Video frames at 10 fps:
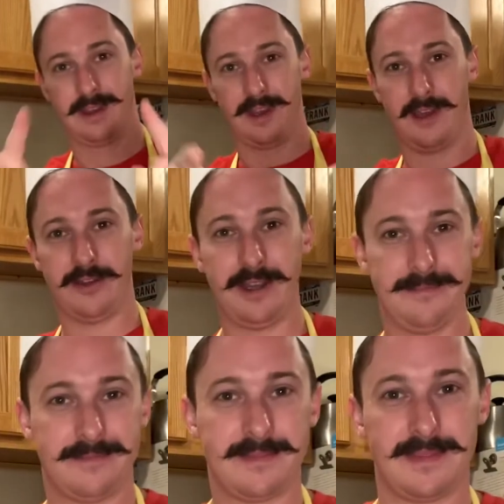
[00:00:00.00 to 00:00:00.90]
all right,
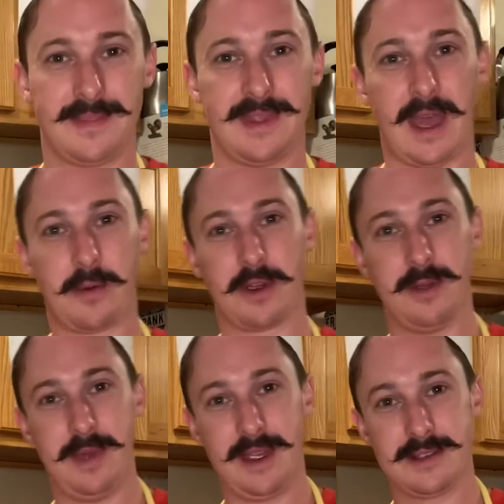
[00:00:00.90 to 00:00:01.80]
now we're gonna
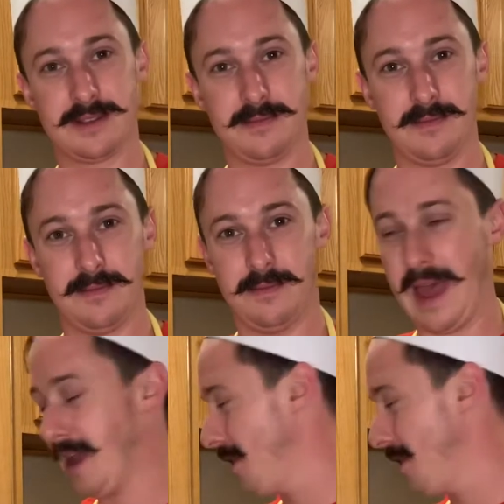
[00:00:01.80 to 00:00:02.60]
make some mac and